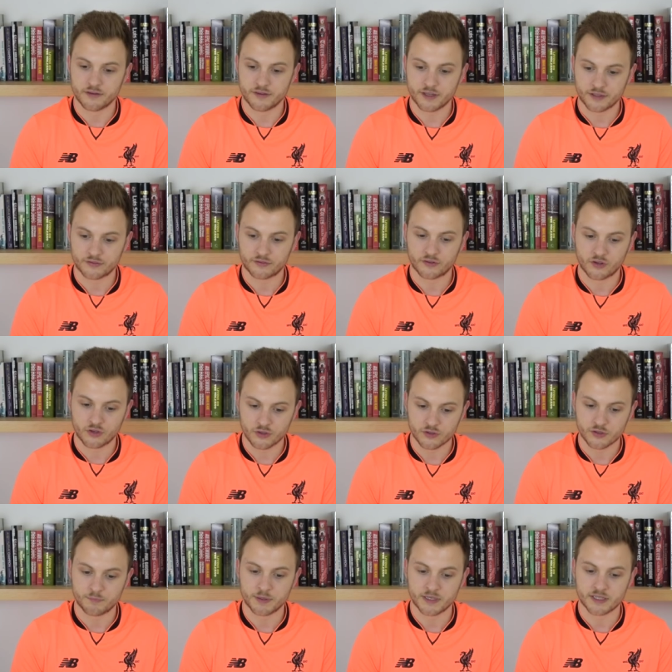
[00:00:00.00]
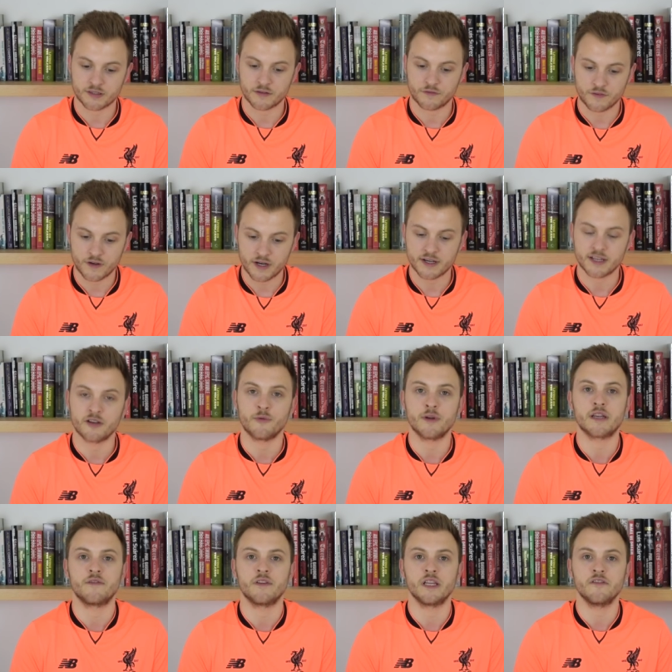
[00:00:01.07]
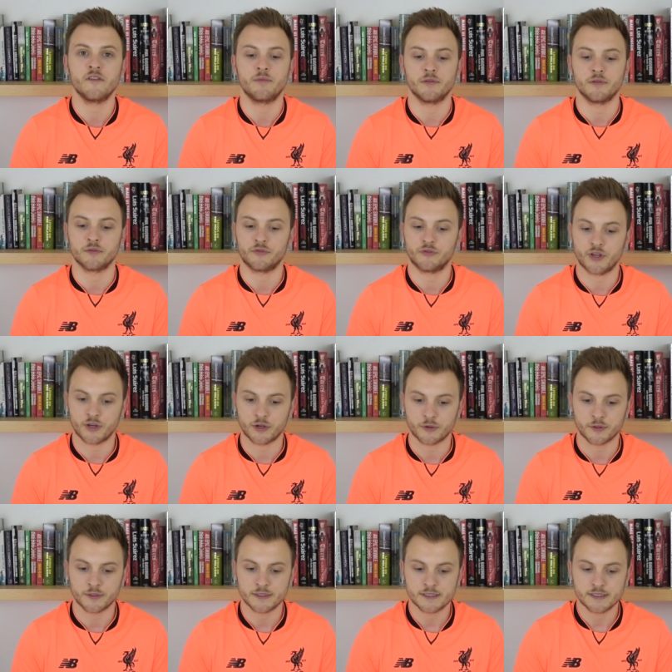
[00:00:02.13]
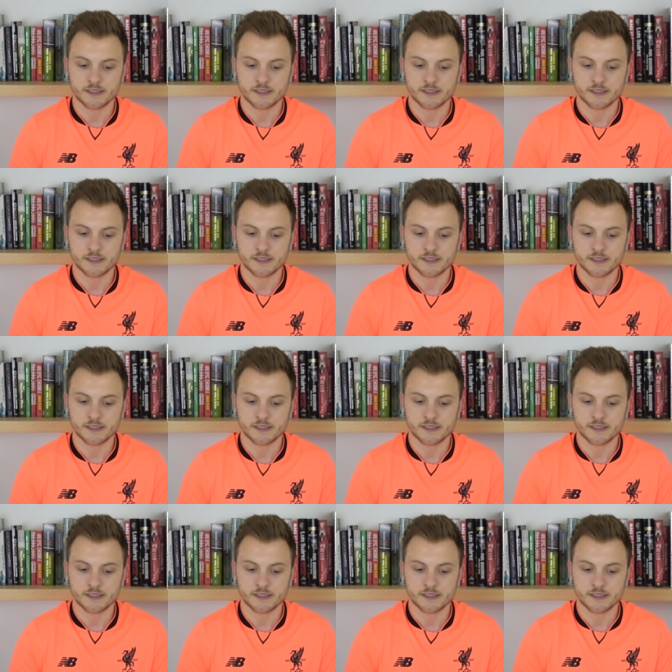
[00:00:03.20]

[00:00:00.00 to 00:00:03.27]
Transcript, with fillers: this could be a defining week for Liverpool. So,